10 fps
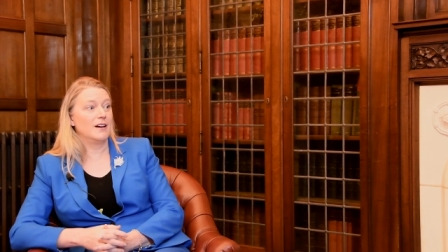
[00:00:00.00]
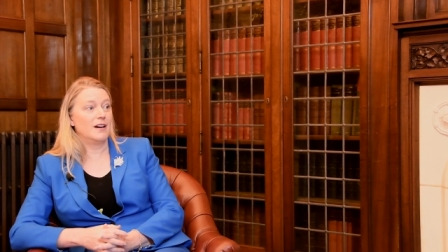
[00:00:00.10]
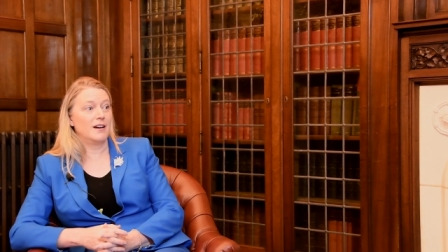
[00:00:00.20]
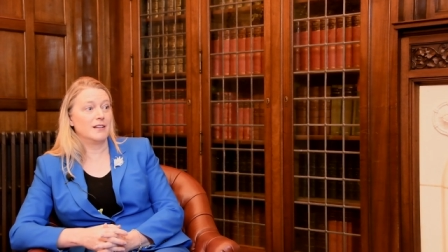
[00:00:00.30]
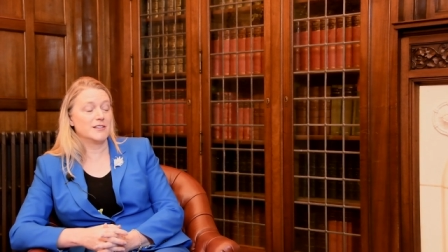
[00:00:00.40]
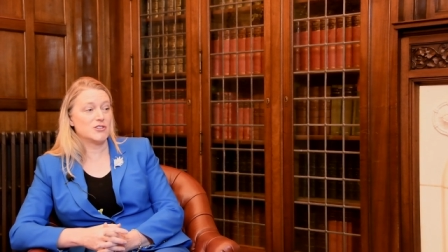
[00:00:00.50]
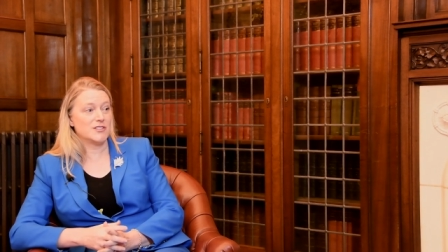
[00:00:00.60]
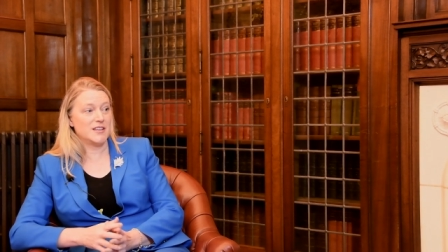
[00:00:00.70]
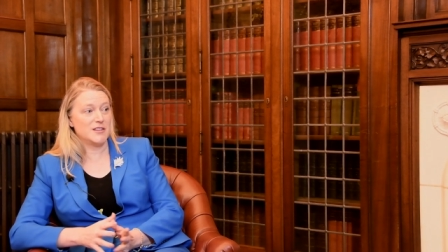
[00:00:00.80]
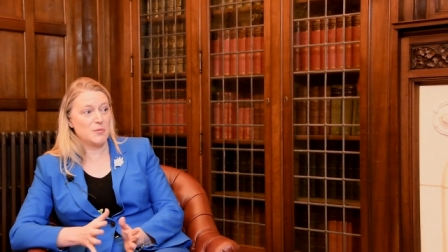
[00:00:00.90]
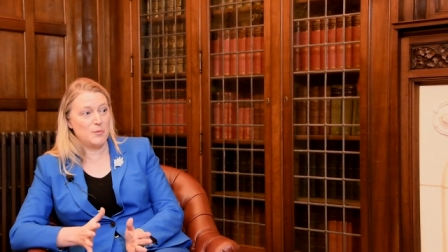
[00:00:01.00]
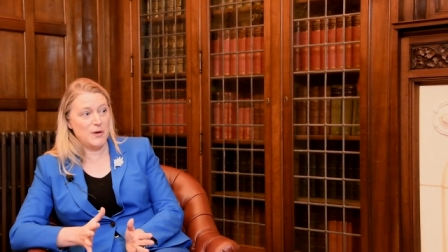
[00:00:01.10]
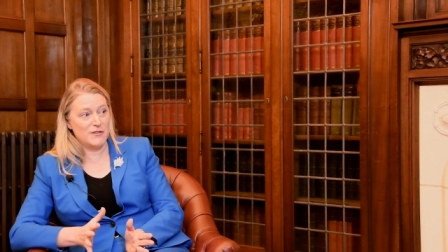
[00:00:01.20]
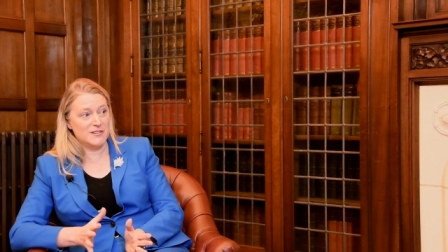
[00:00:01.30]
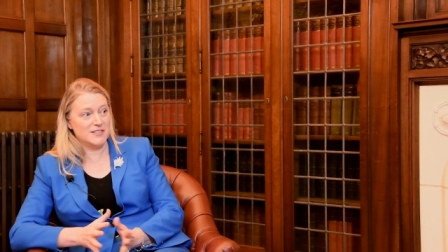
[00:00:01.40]
Uh, let's just say the
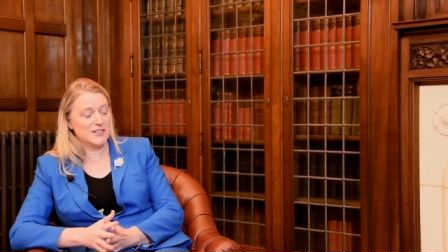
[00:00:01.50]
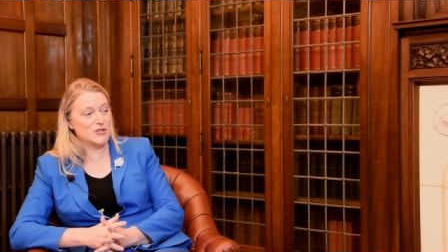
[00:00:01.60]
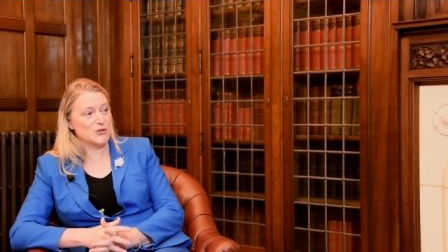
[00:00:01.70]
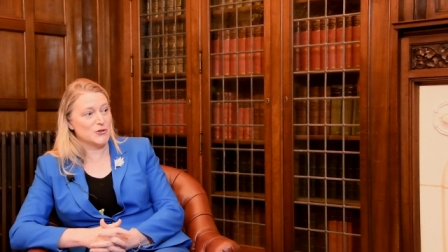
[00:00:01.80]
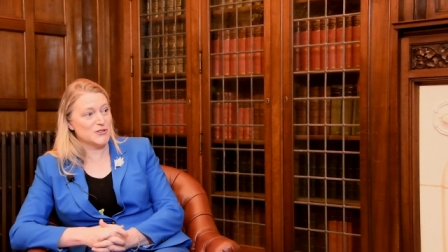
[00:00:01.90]
pivot to digital